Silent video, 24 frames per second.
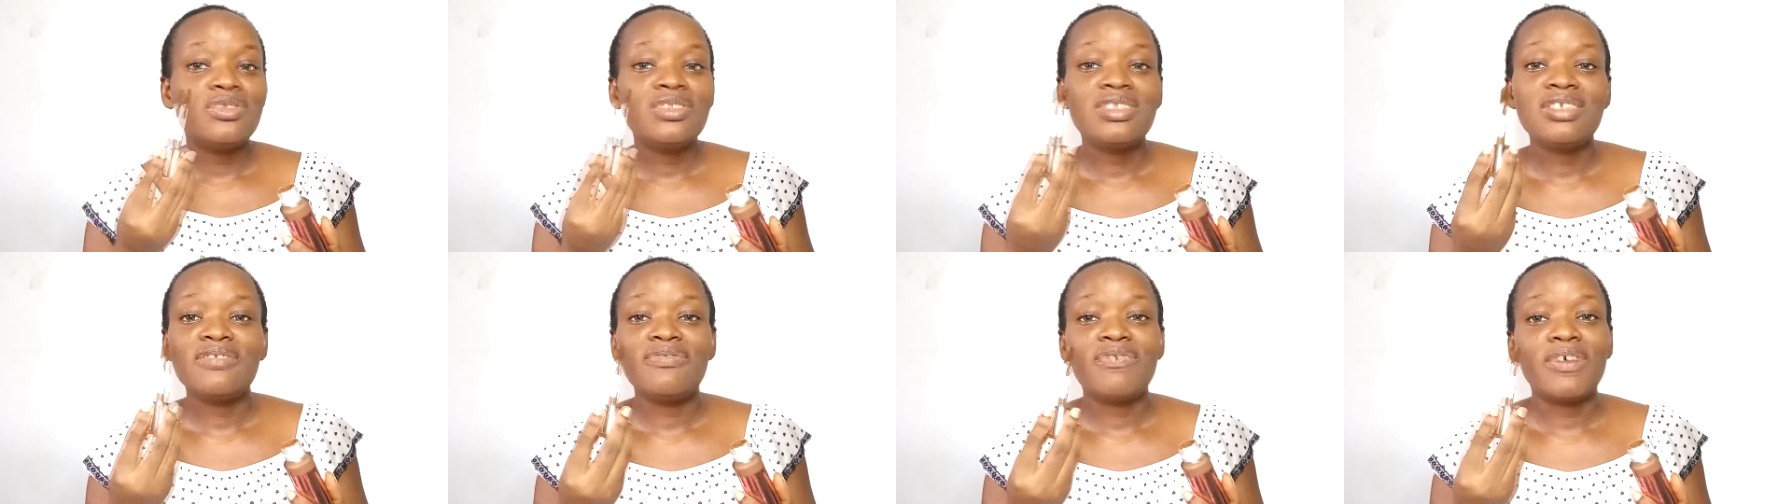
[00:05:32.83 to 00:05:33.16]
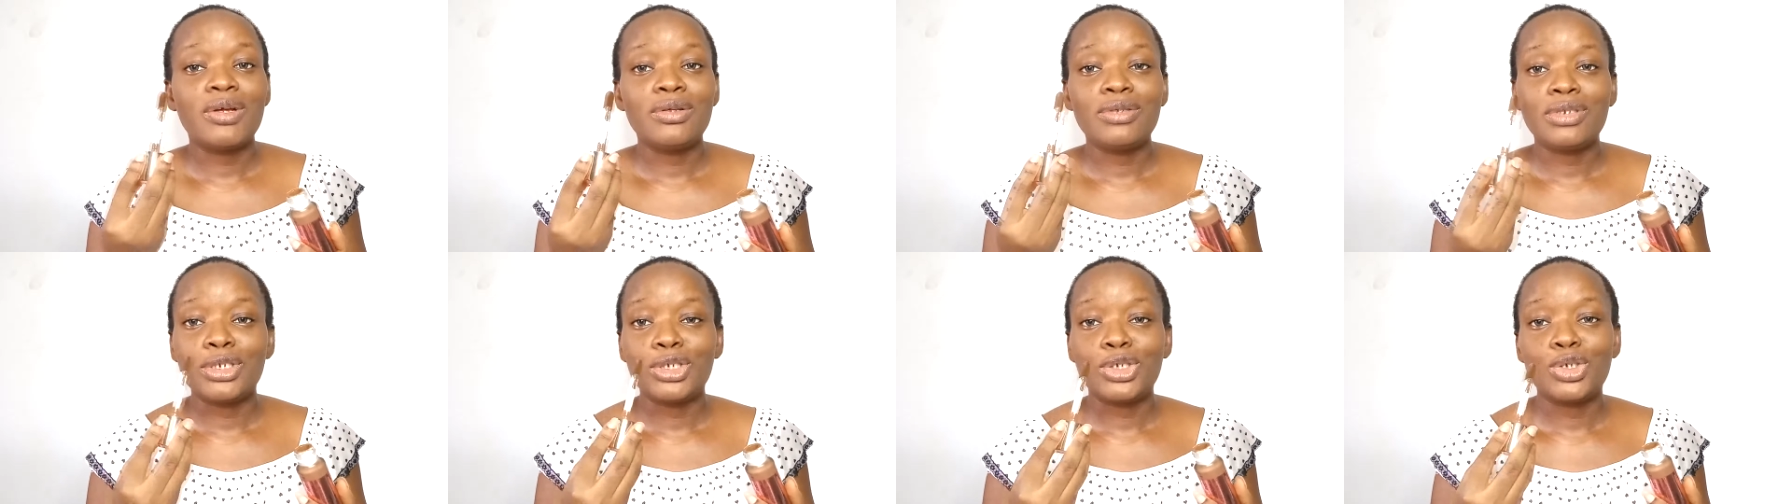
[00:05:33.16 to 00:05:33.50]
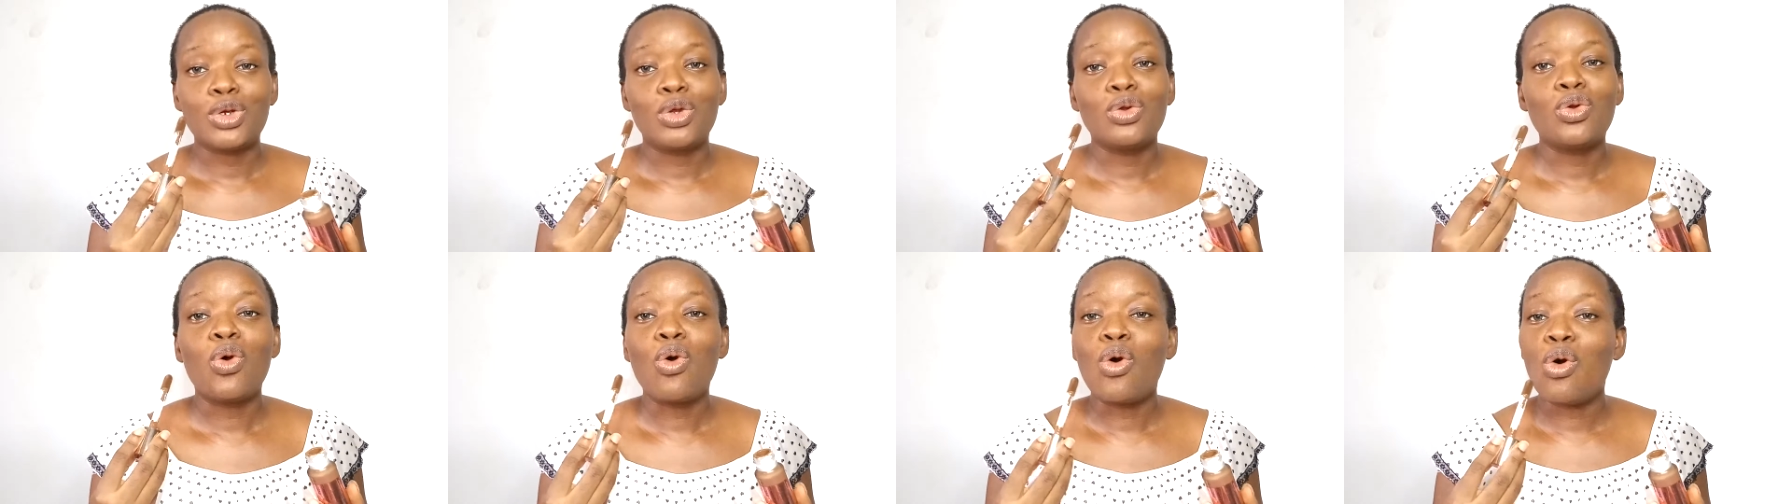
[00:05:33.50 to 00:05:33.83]
this
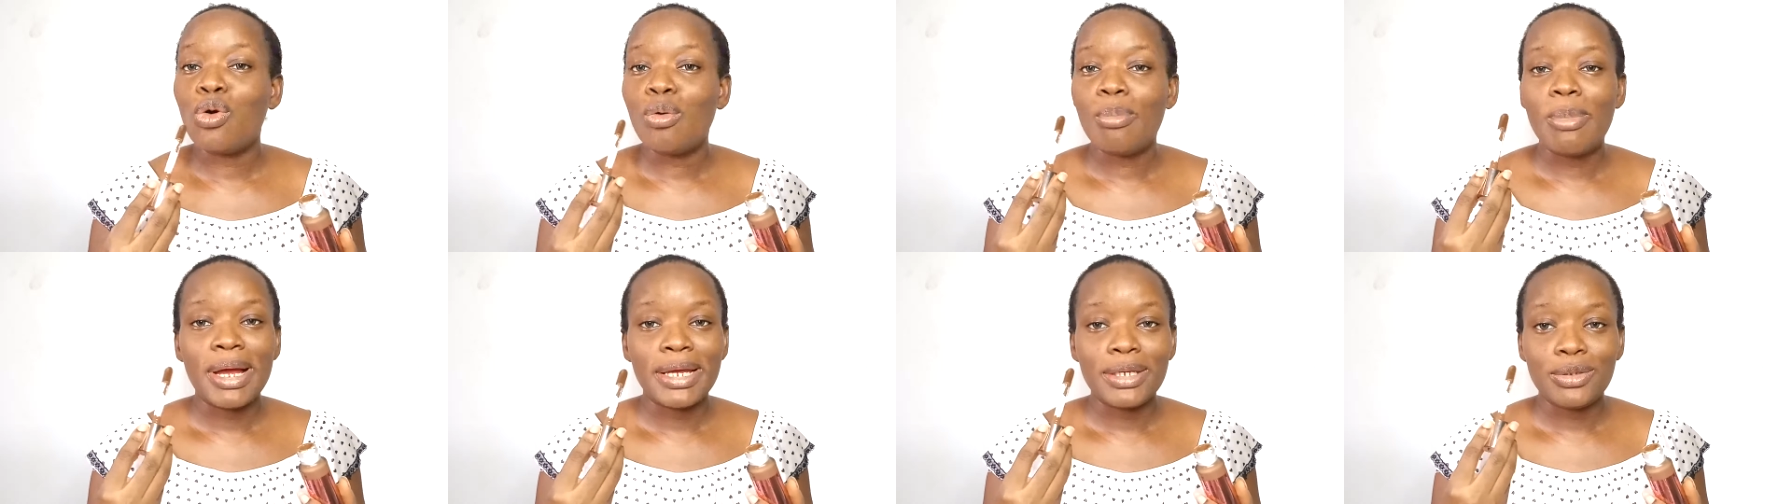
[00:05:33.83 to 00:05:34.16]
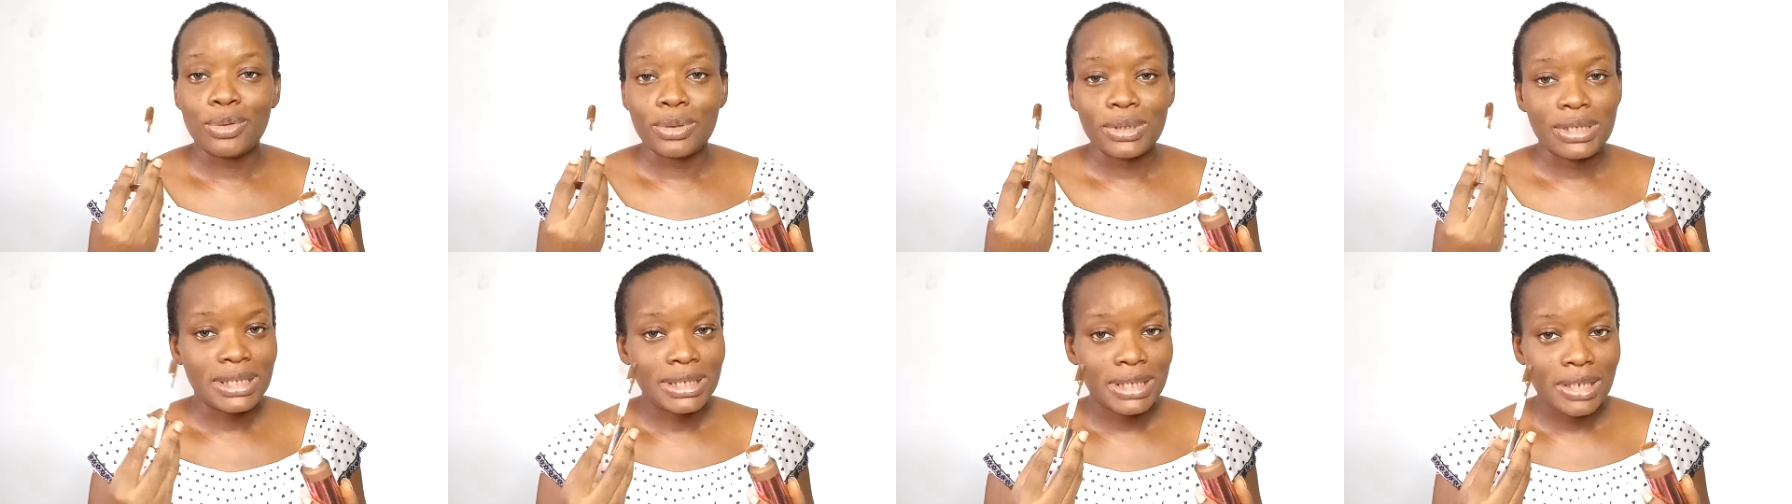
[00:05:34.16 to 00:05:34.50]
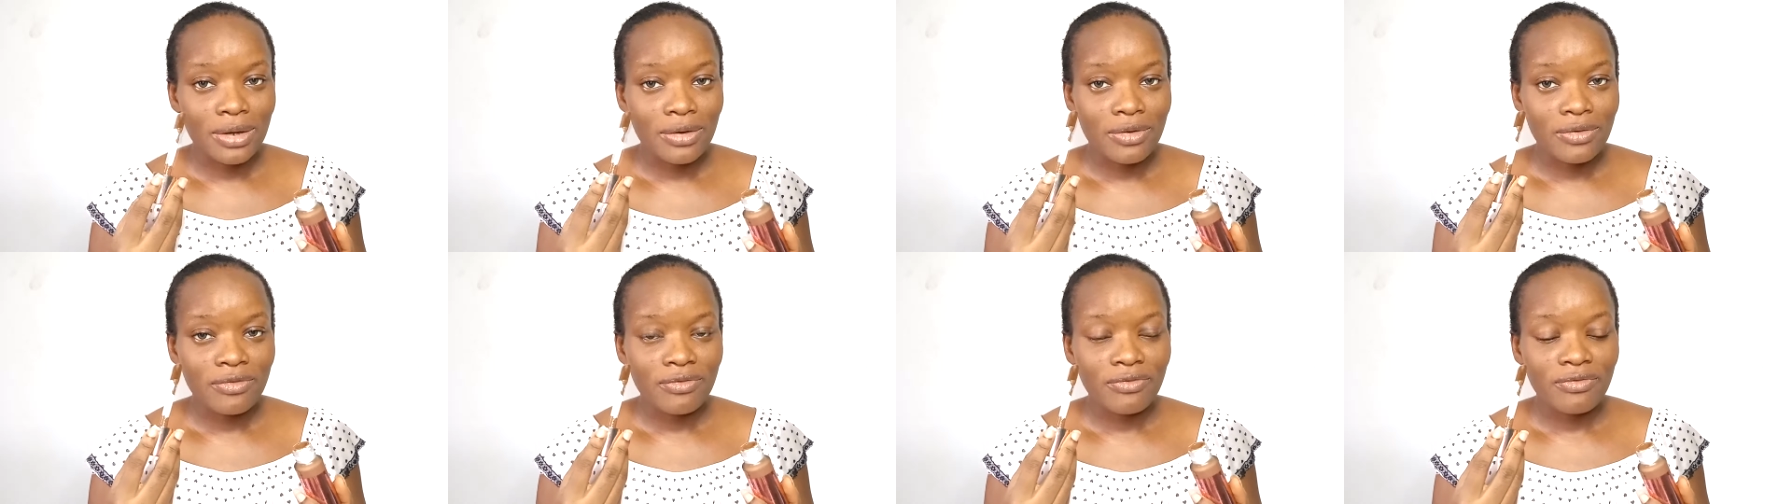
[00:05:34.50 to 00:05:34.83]
foundation all by
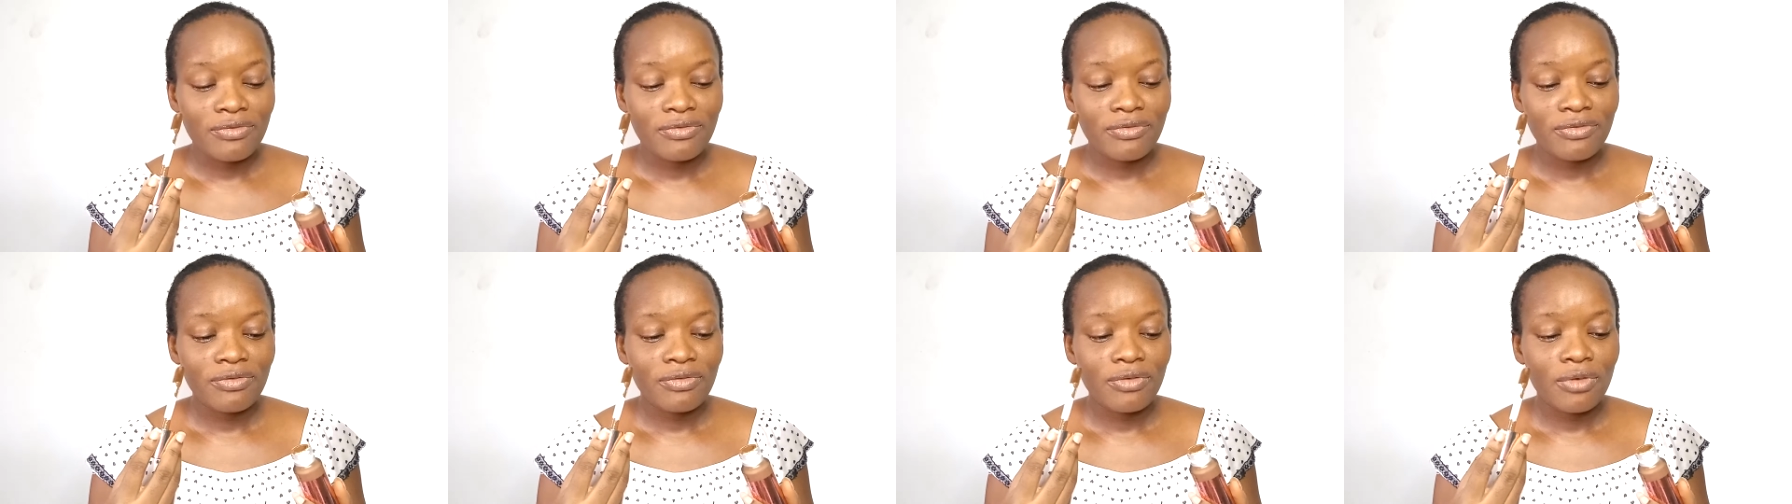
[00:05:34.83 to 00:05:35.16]
yourself,